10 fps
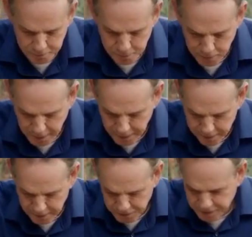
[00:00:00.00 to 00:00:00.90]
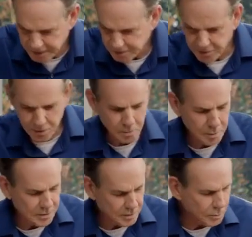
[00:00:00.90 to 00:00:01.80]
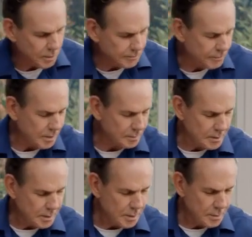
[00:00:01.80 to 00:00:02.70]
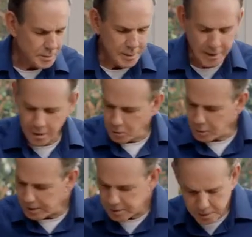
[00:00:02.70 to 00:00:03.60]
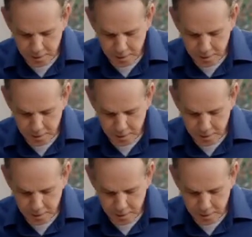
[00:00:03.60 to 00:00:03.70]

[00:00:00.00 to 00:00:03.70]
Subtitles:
Okay, so that just gives us a little place to work from. Take our whisk.